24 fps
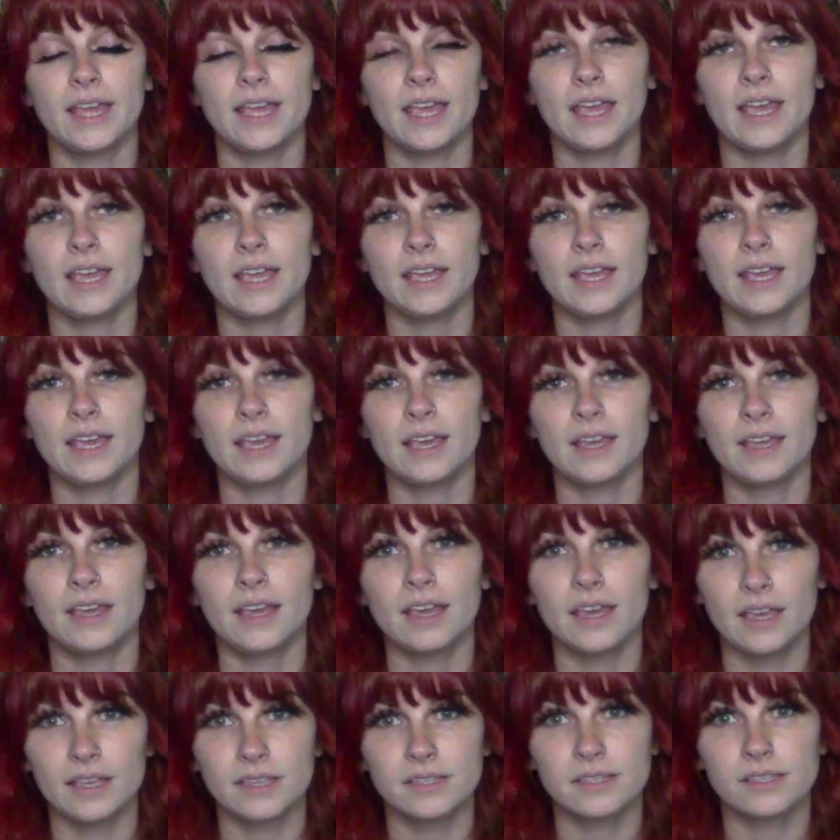it
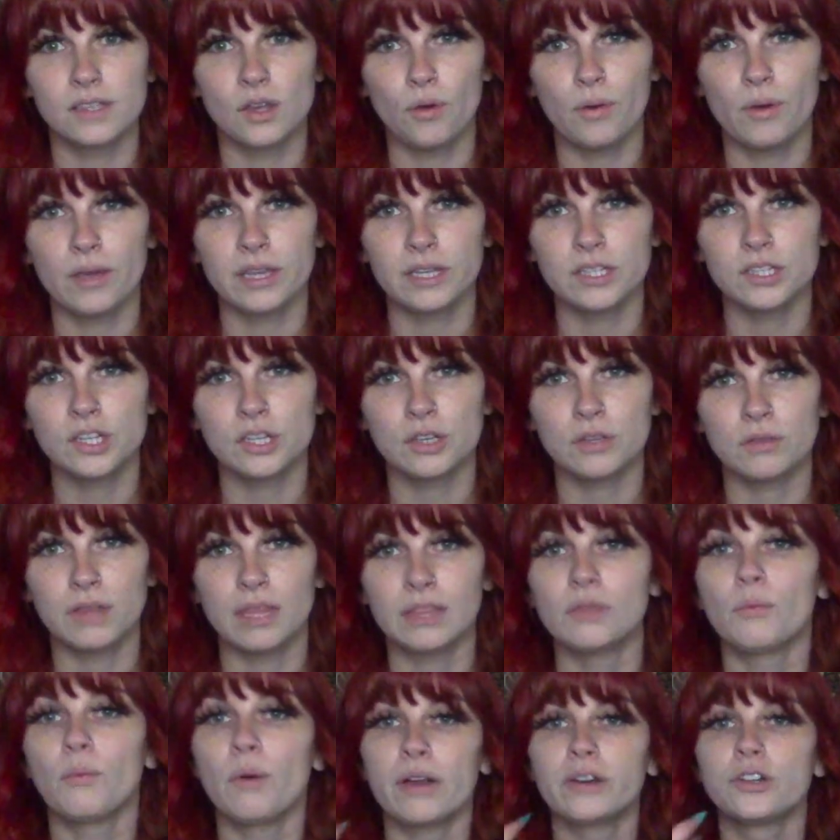is going to
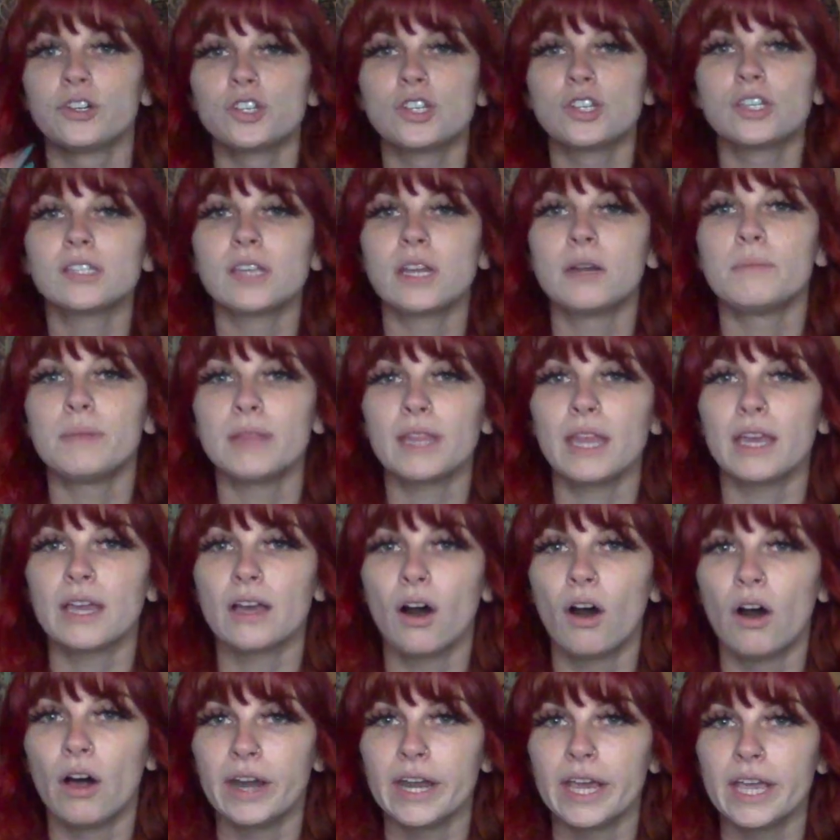like the water's just gonna be like
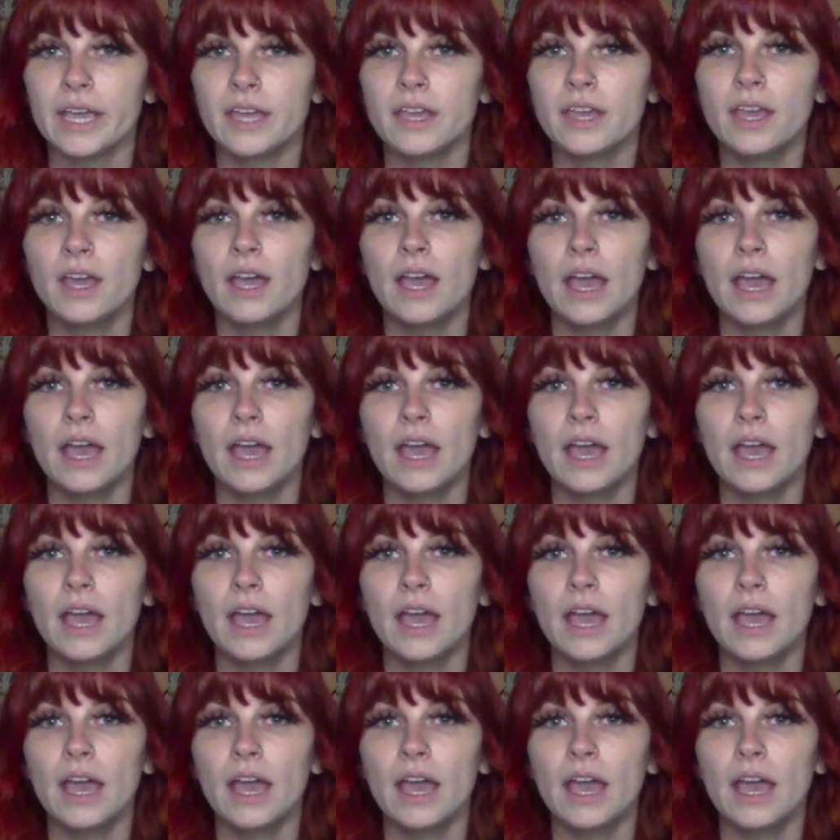on it.